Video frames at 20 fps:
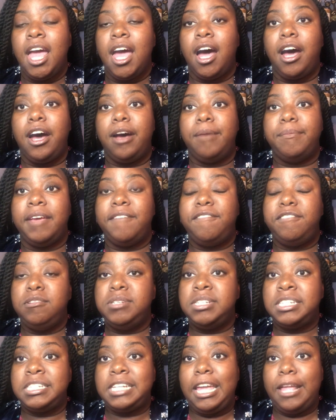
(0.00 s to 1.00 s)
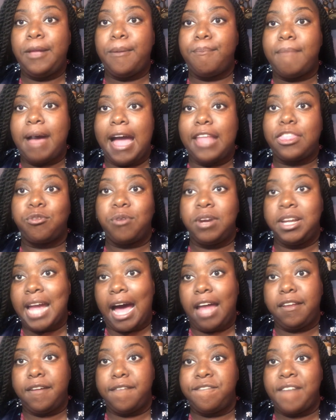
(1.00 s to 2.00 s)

If you've seen my $3